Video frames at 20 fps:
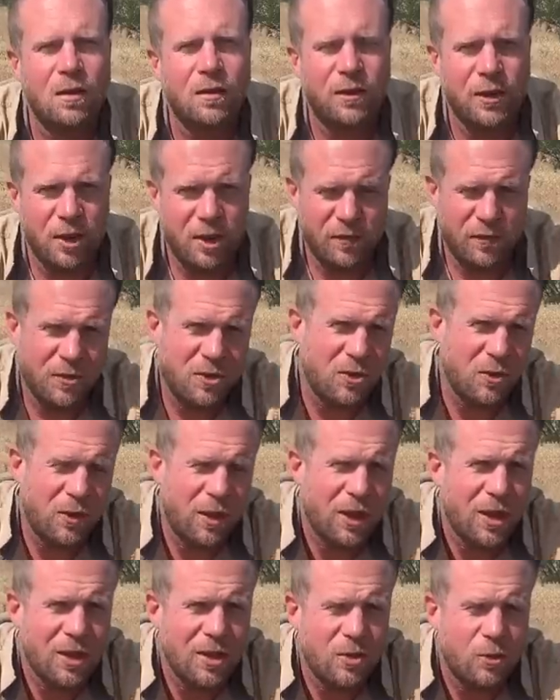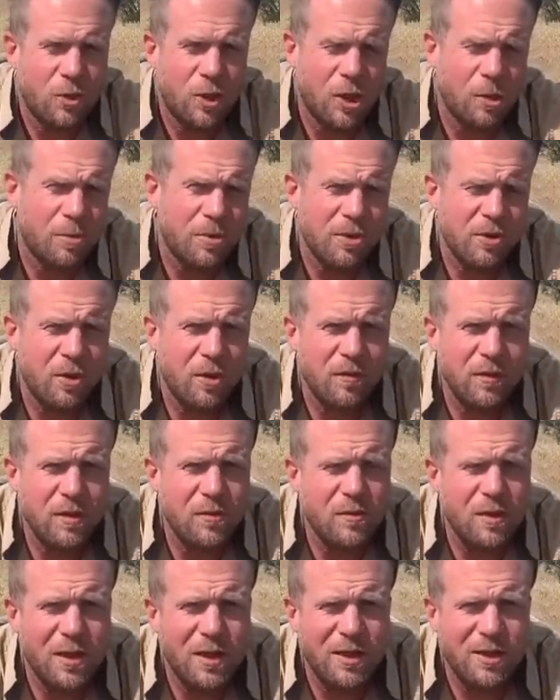Thank you for tuning in to another episode of
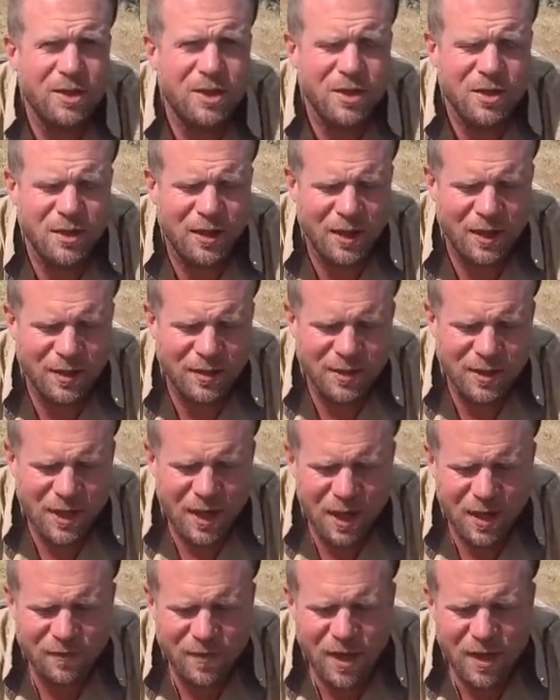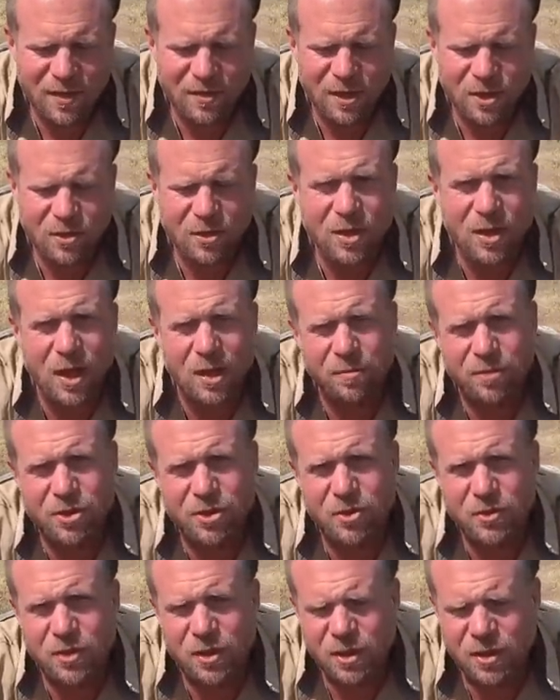In Range. Uh, today I've got a unique
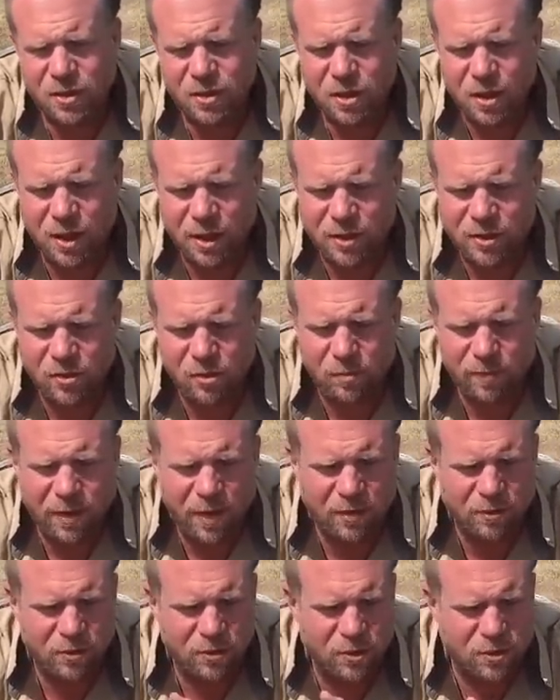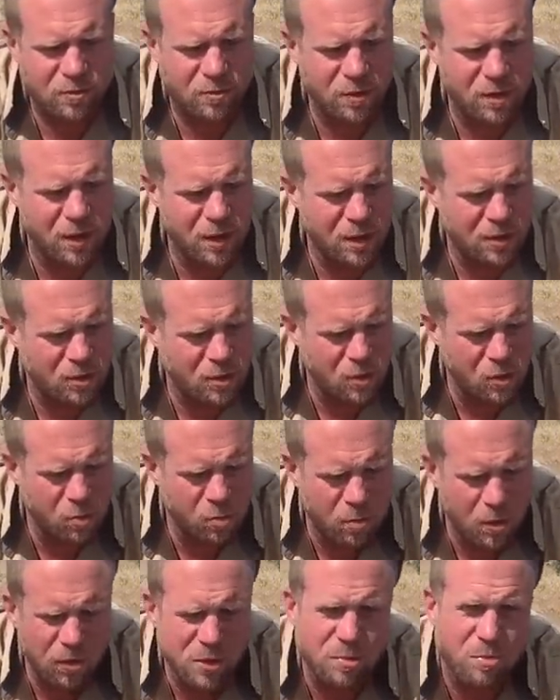opportunity to talk to you about the two
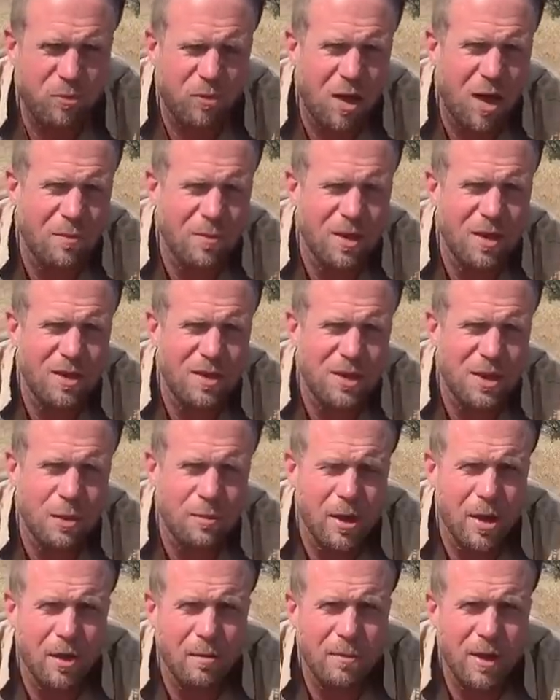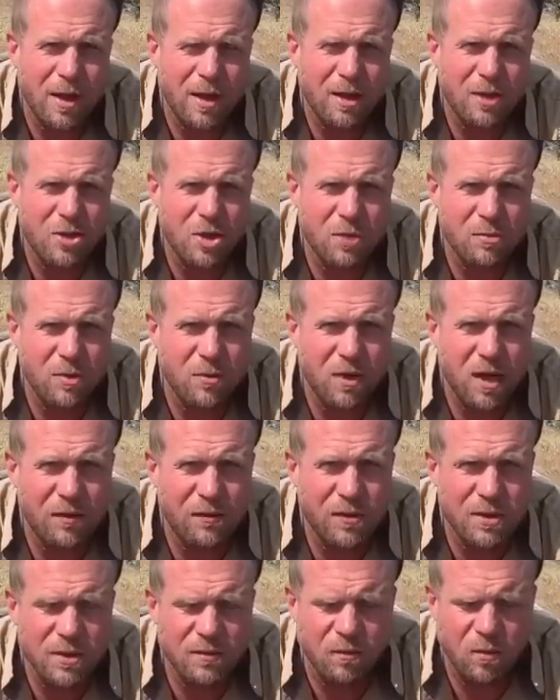most prominent semi-automatic German
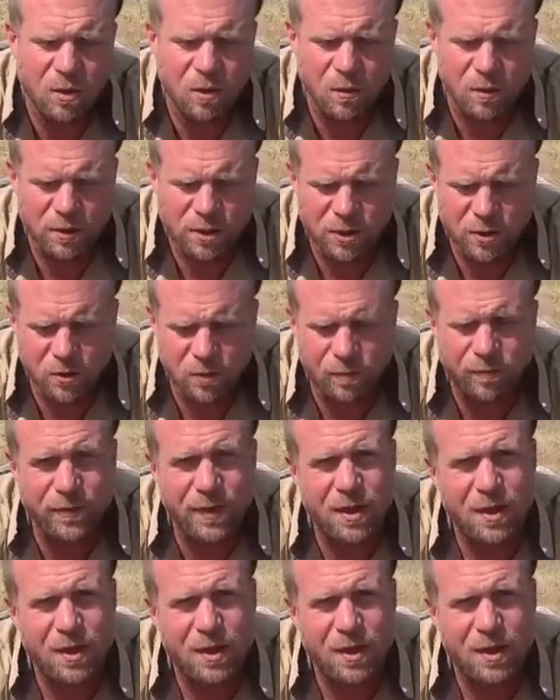rifles of World War II.